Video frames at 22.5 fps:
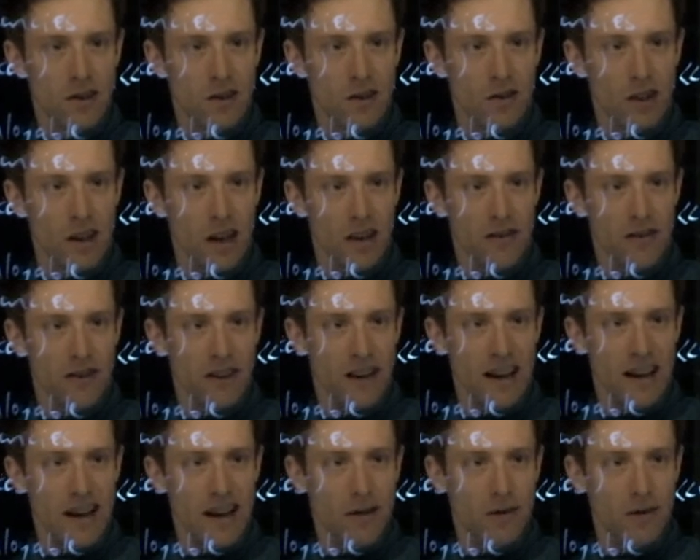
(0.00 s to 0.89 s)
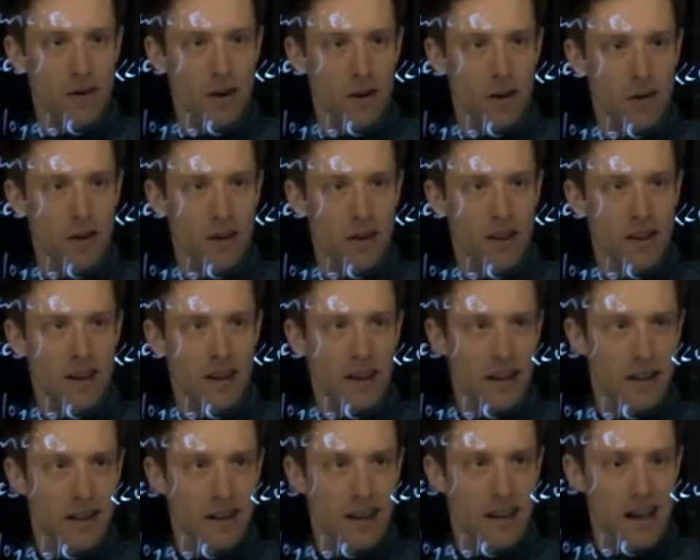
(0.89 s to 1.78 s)
So we have an arrow,
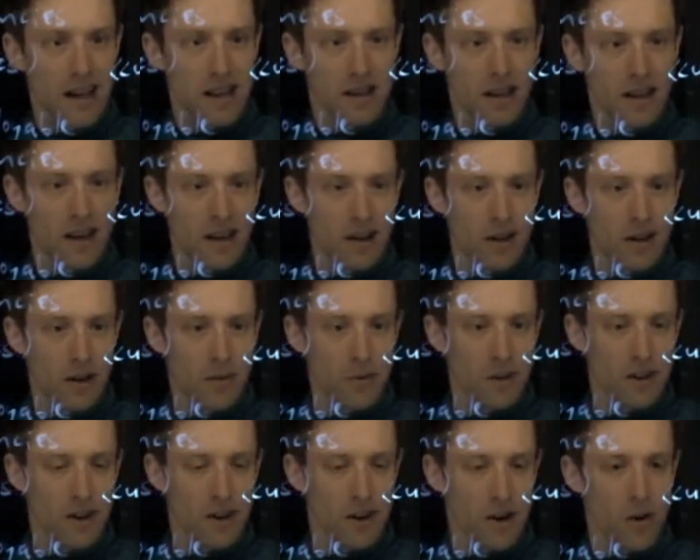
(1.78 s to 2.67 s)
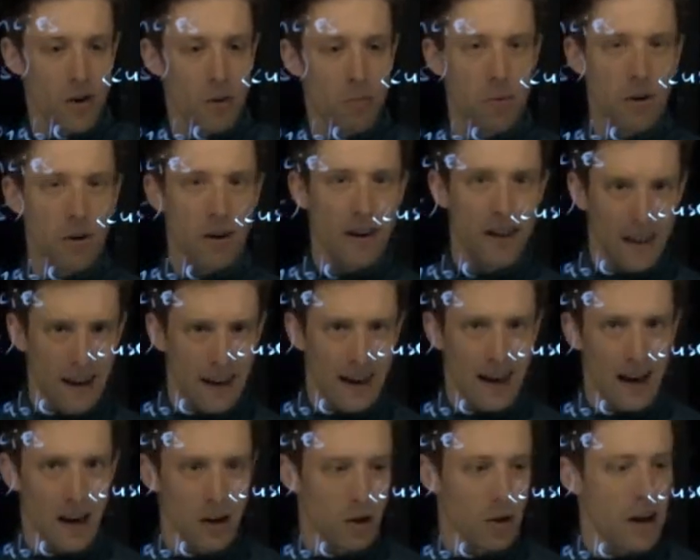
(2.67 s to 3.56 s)
a dashed arrow with an open
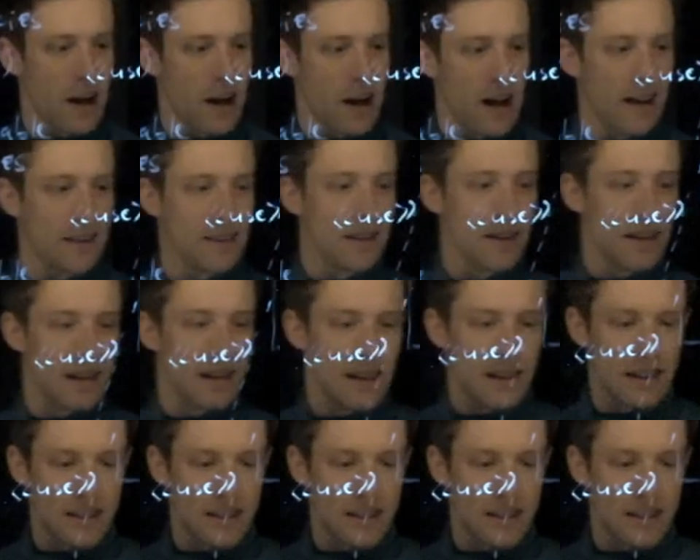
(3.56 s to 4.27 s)
arrowhead